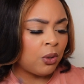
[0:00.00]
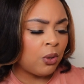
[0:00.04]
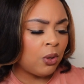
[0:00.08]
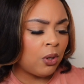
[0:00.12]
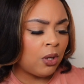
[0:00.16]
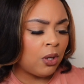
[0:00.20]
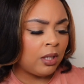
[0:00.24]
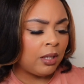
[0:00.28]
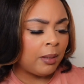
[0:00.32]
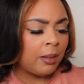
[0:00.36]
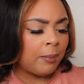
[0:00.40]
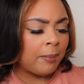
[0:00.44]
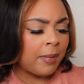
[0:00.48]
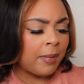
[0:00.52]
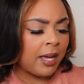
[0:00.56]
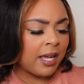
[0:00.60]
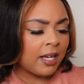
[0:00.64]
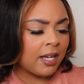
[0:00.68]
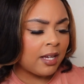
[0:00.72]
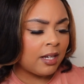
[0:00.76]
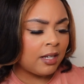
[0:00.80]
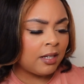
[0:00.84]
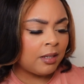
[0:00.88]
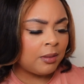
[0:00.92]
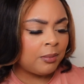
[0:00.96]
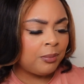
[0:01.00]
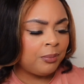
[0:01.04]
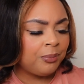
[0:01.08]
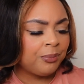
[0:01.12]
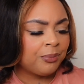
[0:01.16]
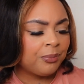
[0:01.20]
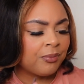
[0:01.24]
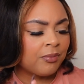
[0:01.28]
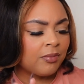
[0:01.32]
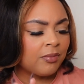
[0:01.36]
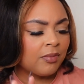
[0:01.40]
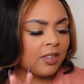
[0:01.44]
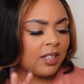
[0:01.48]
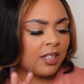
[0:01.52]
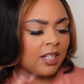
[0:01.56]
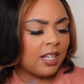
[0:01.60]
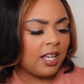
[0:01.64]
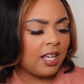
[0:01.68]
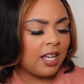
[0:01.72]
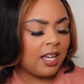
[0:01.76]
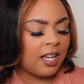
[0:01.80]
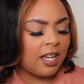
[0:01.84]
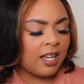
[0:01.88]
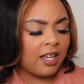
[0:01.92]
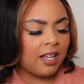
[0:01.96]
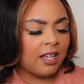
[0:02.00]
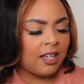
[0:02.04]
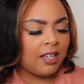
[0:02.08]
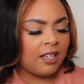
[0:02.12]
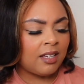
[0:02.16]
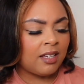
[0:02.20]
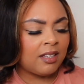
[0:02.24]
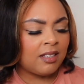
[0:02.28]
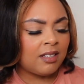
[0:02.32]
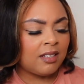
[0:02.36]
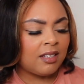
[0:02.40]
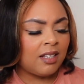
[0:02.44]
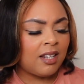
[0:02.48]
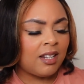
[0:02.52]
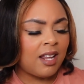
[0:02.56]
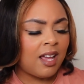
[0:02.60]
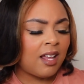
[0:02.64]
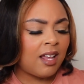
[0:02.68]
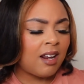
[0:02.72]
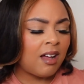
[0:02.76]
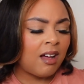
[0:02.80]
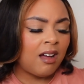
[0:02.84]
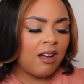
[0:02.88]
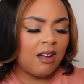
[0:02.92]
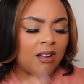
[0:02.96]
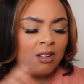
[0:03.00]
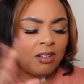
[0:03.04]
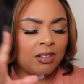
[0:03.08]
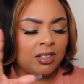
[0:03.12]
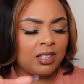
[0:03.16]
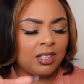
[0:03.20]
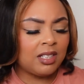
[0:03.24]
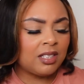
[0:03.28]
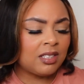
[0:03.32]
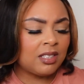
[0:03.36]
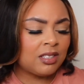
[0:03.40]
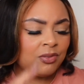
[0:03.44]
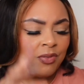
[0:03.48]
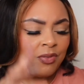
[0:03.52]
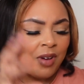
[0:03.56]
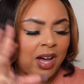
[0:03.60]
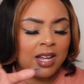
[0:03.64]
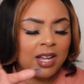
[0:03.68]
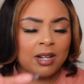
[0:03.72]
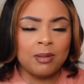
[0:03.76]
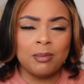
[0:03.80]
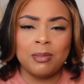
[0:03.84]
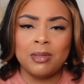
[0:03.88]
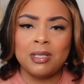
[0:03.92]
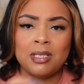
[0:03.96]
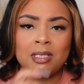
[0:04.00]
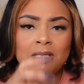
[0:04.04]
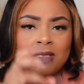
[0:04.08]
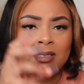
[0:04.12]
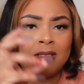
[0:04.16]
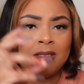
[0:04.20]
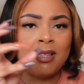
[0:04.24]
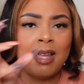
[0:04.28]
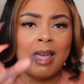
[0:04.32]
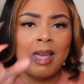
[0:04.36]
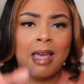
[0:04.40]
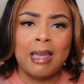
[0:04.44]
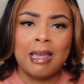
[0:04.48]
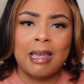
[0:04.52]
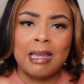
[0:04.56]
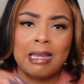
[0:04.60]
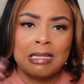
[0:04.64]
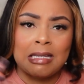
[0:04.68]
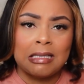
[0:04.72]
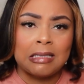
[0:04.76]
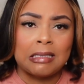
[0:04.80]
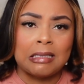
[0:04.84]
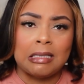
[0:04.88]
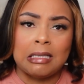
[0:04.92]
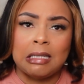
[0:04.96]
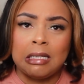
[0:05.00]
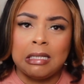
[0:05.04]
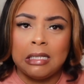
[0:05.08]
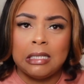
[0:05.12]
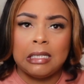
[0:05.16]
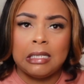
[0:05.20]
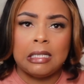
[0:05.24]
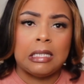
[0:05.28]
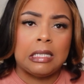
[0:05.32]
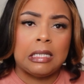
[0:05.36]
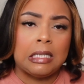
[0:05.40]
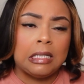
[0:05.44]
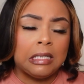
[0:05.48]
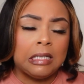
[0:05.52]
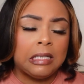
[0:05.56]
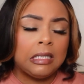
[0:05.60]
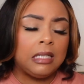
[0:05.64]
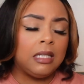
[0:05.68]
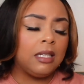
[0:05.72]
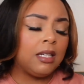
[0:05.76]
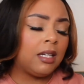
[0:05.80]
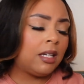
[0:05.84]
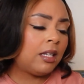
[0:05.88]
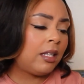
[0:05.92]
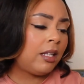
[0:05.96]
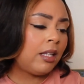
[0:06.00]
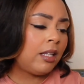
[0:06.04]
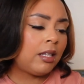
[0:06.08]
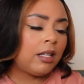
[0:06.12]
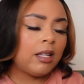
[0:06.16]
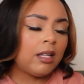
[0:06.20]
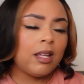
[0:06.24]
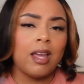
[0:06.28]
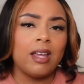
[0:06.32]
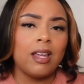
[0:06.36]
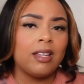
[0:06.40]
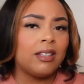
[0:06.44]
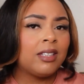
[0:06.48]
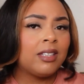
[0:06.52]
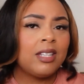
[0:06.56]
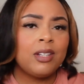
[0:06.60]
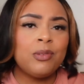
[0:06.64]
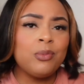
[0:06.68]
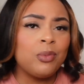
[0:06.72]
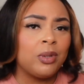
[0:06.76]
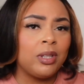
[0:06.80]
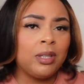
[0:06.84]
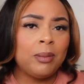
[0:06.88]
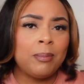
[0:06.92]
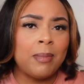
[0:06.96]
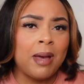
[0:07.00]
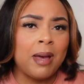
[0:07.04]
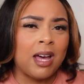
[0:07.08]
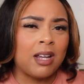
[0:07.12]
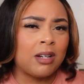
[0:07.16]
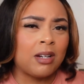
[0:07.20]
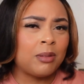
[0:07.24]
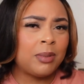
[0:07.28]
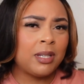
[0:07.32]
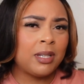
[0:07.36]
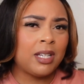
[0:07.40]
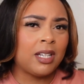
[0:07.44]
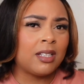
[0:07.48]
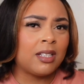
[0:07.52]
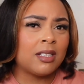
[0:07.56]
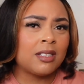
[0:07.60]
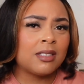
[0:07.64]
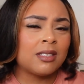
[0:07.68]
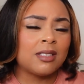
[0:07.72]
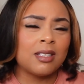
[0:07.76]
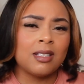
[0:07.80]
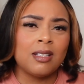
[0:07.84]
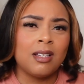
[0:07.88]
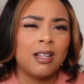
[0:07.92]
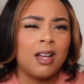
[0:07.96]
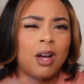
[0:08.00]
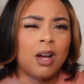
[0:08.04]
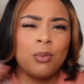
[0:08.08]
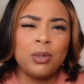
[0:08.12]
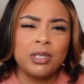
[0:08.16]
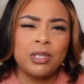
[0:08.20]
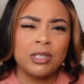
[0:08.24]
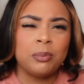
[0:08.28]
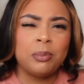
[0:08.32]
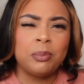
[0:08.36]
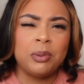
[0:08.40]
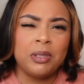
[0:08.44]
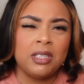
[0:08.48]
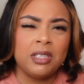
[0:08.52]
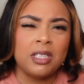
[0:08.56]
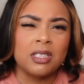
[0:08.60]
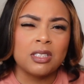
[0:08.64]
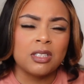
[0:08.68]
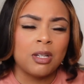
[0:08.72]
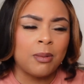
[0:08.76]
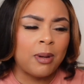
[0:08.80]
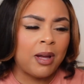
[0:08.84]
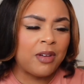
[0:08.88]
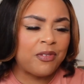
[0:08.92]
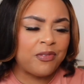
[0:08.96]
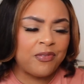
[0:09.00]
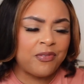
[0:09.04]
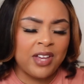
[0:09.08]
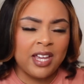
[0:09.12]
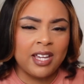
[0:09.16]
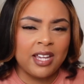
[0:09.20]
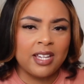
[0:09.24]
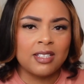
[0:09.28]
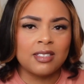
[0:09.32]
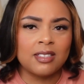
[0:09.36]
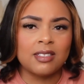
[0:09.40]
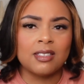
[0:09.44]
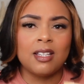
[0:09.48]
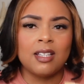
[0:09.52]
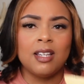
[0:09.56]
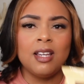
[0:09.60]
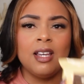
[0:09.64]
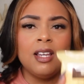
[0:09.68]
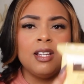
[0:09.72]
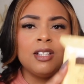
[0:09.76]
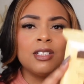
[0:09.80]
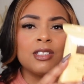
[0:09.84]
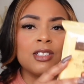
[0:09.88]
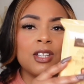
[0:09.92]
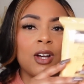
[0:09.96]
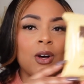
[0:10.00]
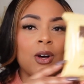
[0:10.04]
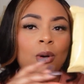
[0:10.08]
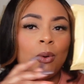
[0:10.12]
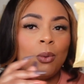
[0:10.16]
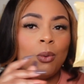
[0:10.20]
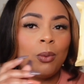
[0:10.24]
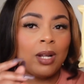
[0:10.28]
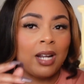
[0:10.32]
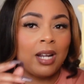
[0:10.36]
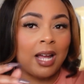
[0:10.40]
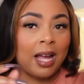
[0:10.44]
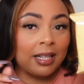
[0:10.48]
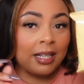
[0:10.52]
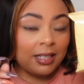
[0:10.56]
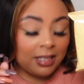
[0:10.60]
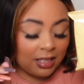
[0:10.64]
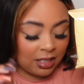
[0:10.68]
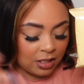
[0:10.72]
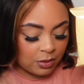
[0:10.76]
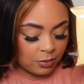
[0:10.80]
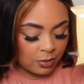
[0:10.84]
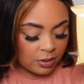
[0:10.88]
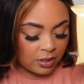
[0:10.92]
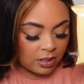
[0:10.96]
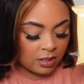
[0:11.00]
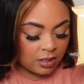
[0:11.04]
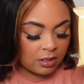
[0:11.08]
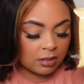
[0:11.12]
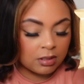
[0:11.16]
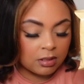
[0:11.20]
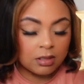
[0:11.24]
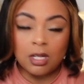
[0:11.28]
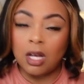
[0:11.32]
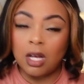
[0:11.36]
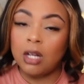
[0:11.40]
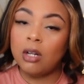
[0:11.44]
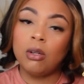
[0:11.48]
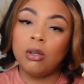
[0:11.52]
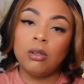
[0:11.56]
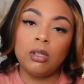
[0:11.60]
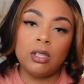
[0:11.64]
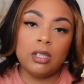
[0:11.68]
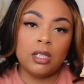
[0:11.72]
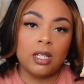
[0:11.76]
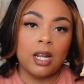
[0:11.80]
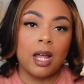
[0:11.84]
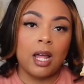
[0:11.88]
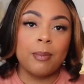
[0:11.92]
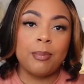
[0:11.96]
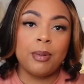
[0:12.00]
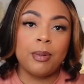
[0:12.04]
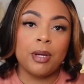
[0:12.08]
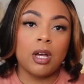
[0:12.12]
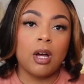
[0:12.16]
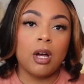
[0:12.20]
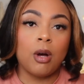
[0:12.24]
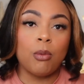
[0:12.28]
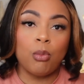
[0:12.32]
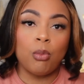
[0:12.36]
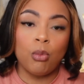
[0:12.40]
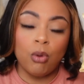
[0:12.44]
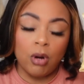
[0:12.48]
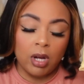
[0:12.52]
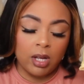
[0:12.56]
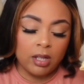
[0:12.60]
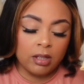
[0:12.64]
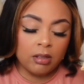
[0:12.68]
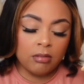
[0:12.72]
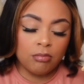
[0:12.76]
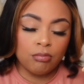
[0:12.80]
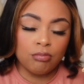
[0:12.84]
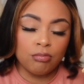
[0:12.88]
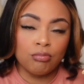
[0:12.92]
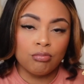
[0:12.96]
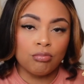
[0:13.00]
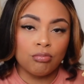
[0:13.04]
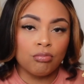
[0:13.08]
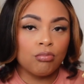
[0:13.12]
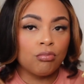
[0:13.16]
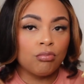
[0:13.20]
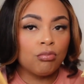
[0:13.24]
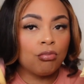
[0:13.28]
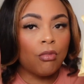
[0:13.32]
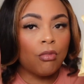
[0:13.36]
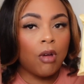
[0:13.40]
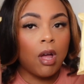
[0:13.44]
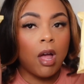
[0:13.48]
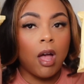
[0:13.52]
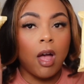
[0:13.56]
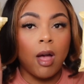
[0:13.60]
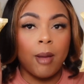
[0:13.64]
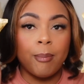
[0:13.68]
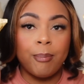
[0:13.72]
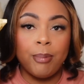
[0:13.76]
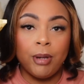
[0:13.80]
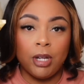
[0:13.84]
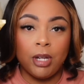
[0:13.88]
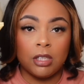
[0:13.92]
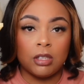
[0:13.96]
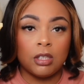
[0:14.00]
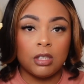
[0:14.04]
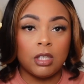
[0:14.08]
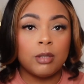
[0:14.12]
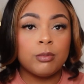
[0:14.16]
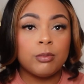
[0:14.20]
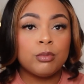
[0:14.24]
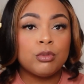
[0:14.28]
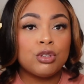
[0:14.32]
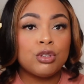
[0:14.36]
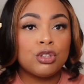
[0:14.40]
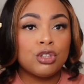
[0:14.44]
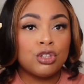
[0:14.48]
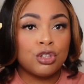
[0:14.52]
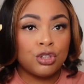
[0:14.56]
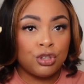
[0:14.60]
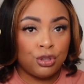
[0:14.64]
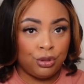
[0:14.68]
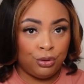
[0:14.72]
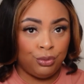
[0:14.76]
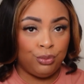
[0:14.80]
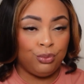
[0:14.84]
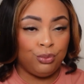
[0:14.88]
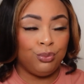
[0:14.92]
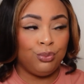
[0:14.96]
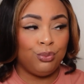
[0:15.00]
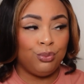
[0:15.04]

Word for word: oil, and makeup and it had all these vitamin A, C, D in it didn't really matter because I wasn't putting this on my face. So what I did was not only did I pick up one, I picked up two.